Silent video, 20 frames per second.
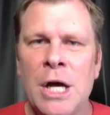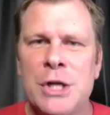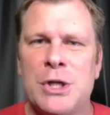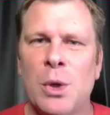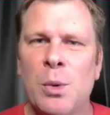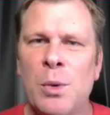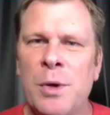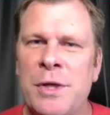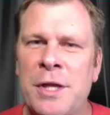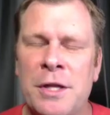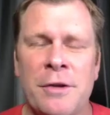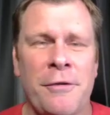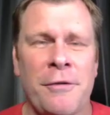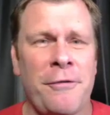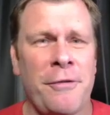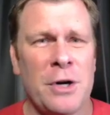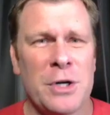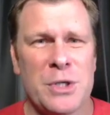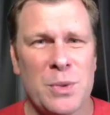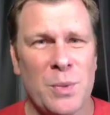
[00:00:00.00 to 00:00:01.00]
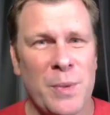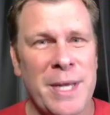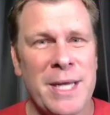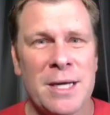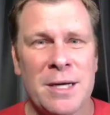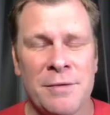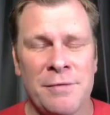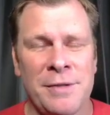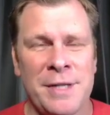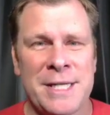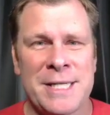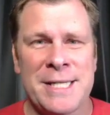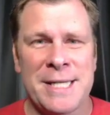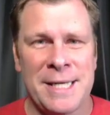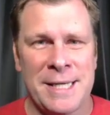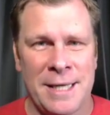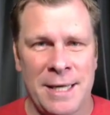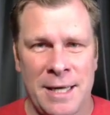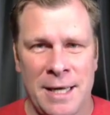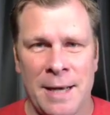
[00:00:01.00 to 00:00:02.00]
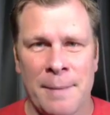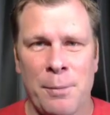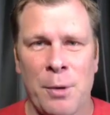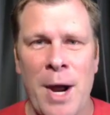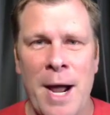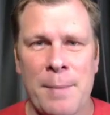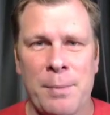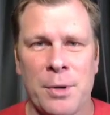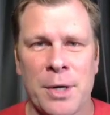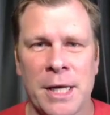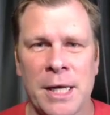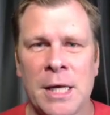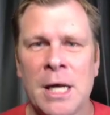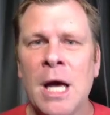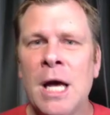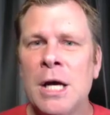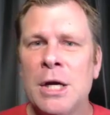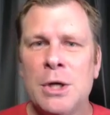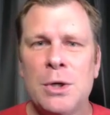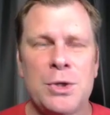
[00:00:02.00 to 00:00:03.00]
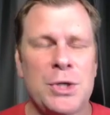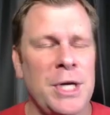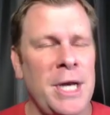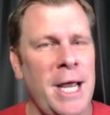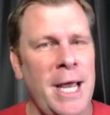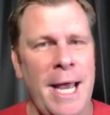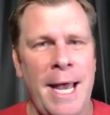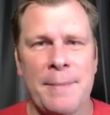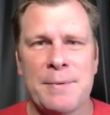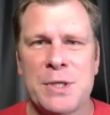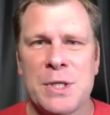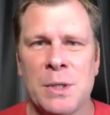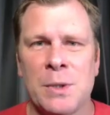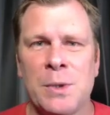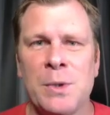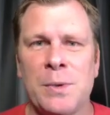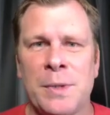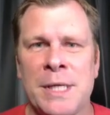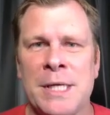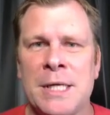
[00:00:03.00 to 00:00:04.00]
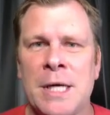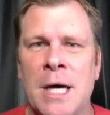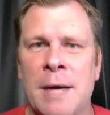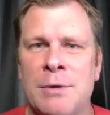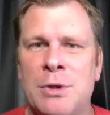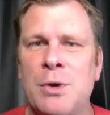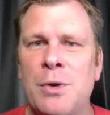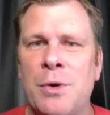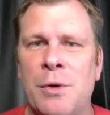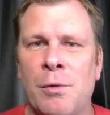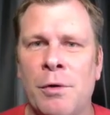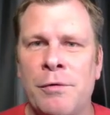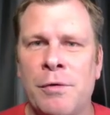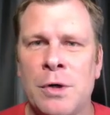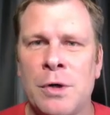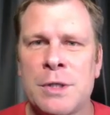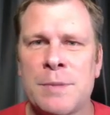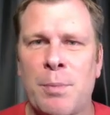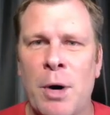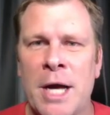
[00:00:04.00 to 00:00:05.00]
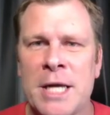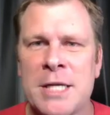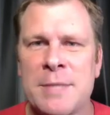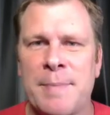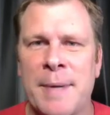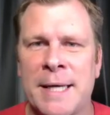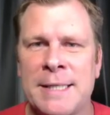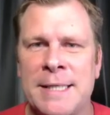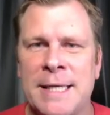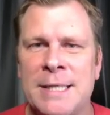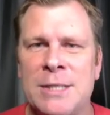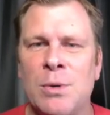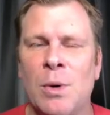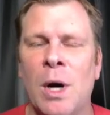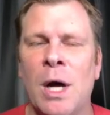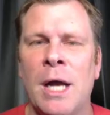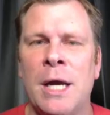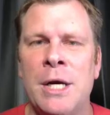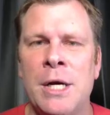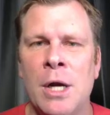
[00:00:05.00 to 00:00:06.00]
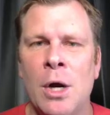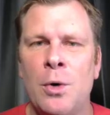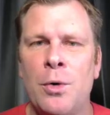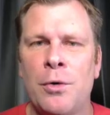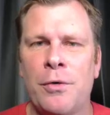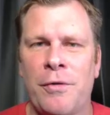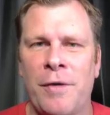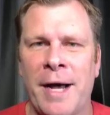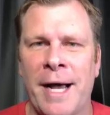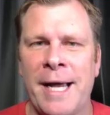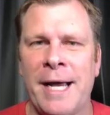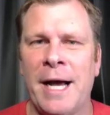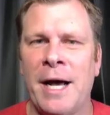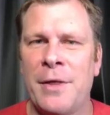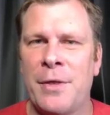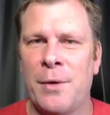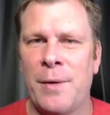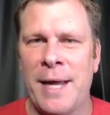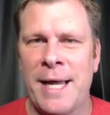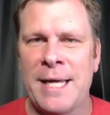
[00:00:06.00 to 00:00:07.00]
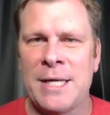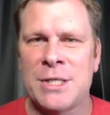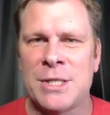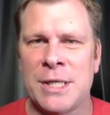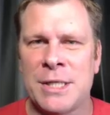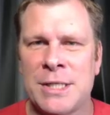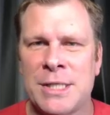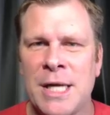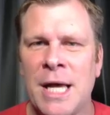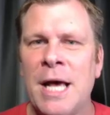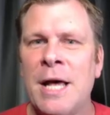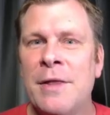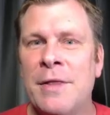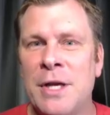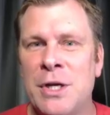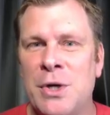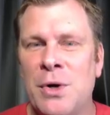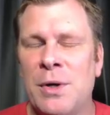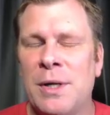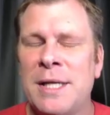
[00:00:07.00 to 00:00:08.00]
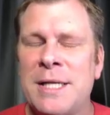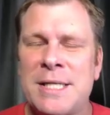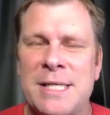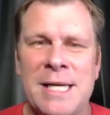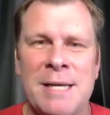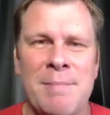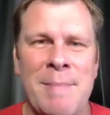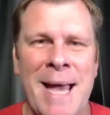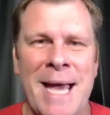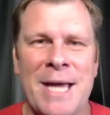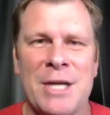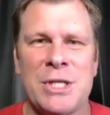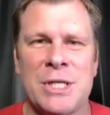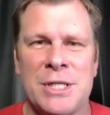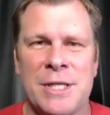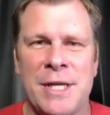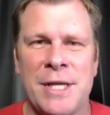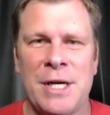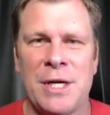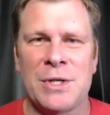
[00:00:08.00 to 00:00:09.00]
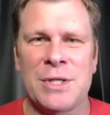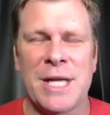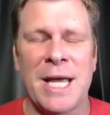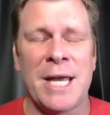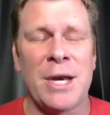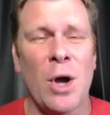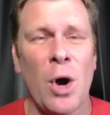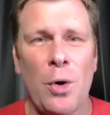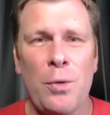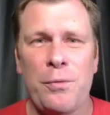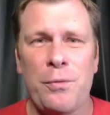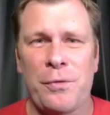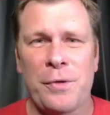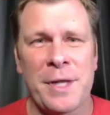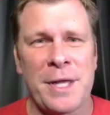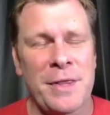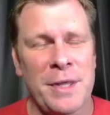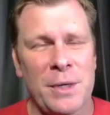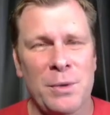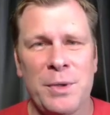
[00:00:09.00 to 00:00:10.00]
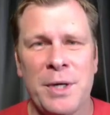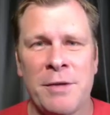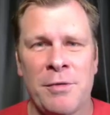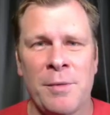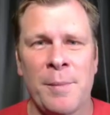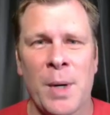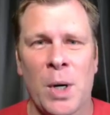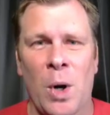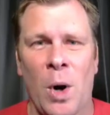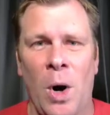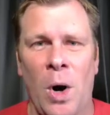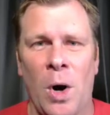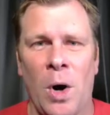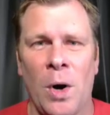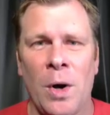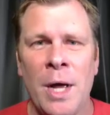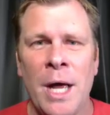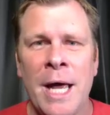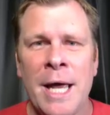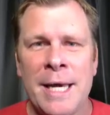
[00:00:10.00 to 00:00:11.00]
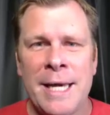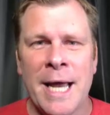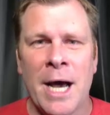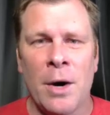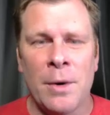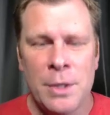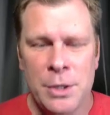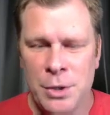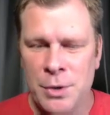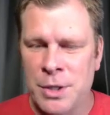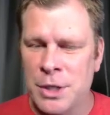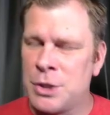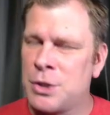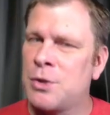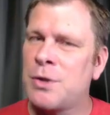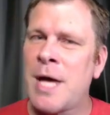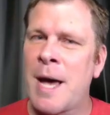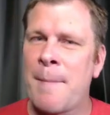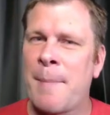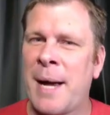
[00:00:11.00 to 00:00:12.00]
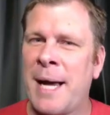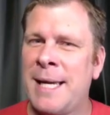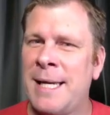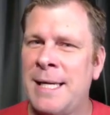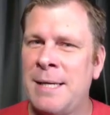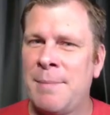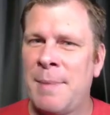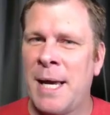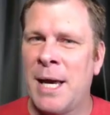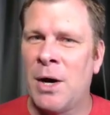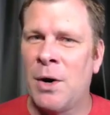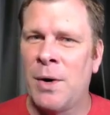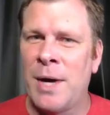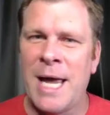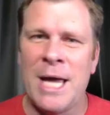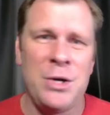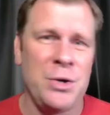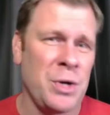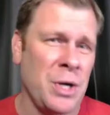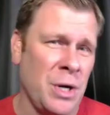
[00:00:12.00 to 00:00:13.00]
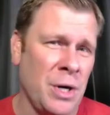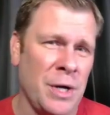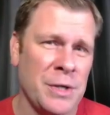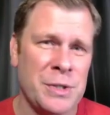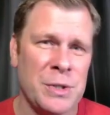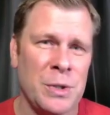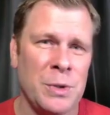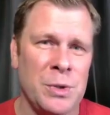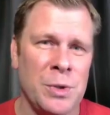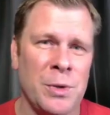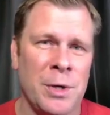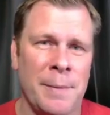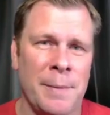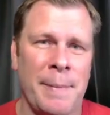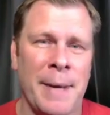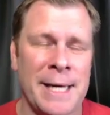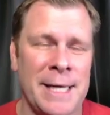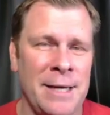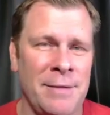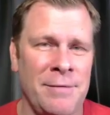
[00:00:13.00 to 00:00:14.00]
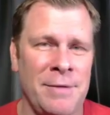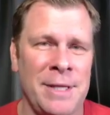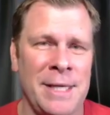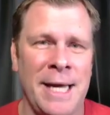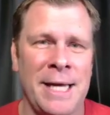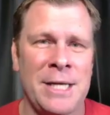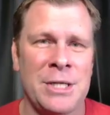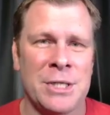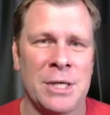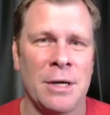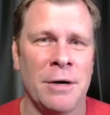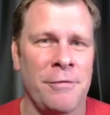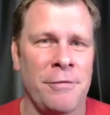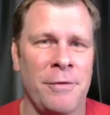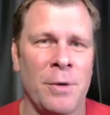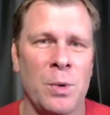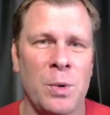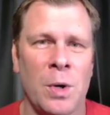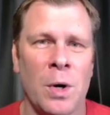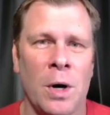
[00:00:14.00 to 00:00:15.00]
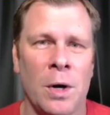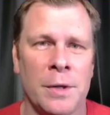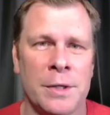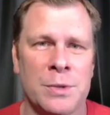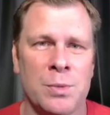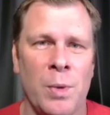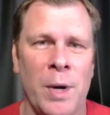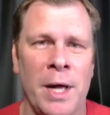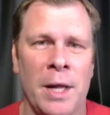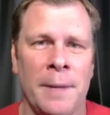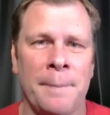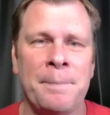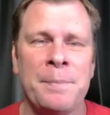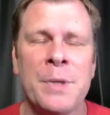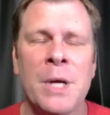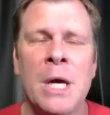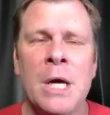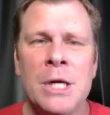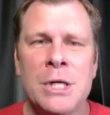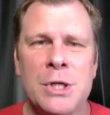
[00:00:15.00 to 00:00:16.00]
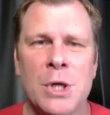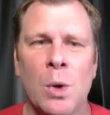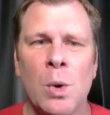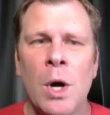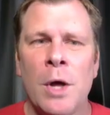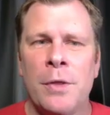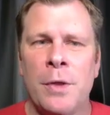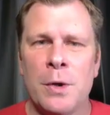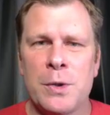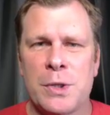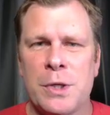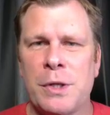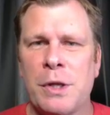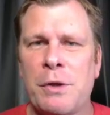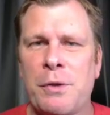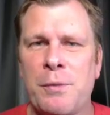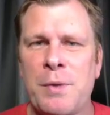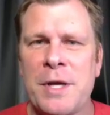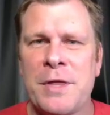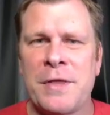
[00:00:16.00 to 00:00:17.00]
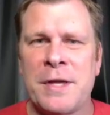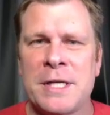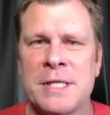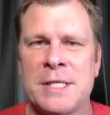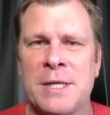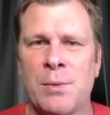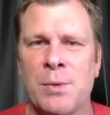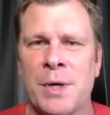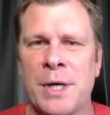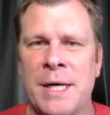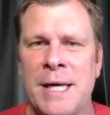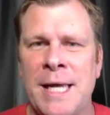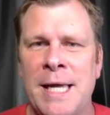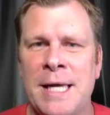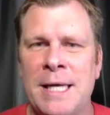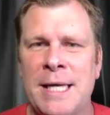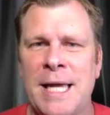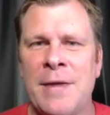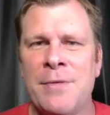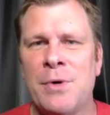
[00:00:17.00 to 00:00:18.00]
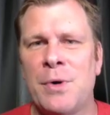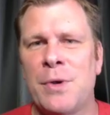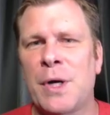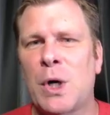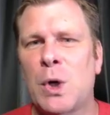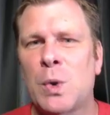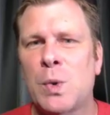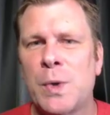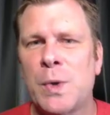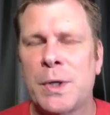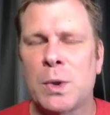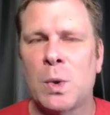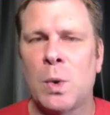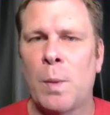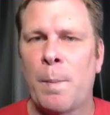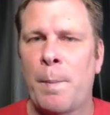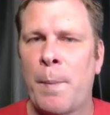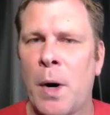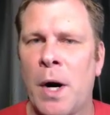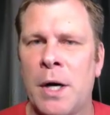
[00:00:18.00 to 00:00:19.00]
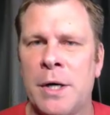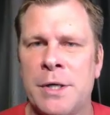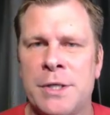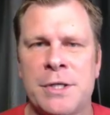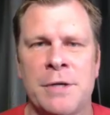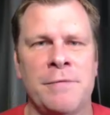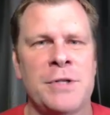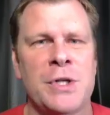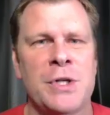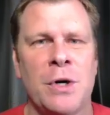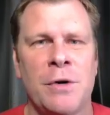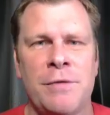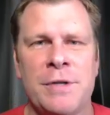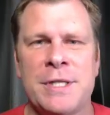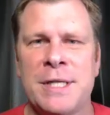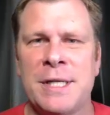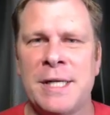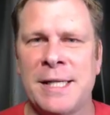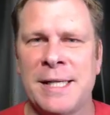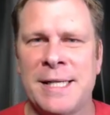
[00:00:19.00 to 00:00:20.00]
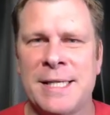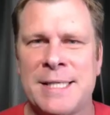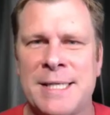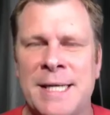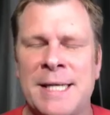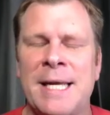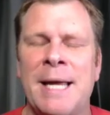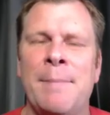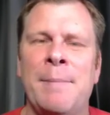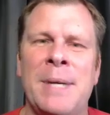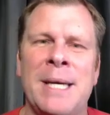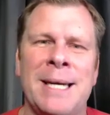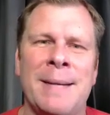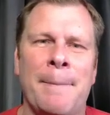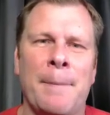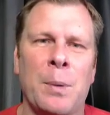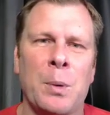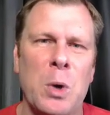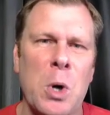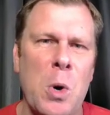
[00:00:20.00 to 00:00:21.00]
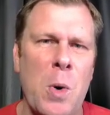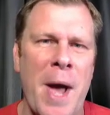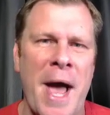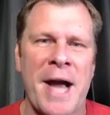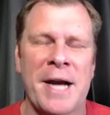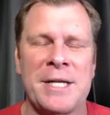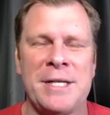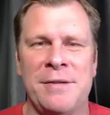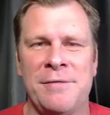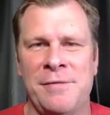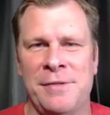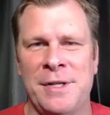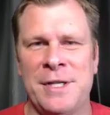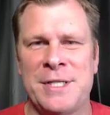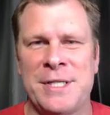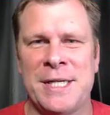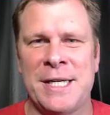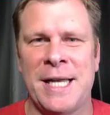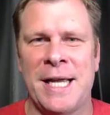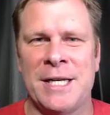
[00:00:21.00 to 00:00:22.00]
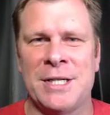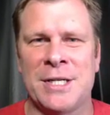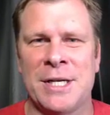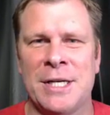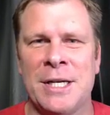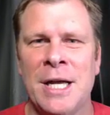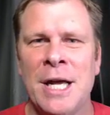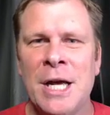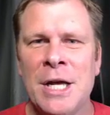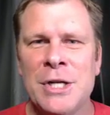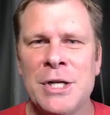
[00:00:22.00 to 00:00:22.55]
So within the first week of listing a property, you should absolutely do the reverse prospecting to notify other agents that your listing matches theirs, and hopefully they'll give them a call. Now, you can do that by email, and you can also do it by giving the agent a phone call as well. So those are the 3 things that we're going to hit, and they're the critical parts of servicing a listing and being a proactive listing agent.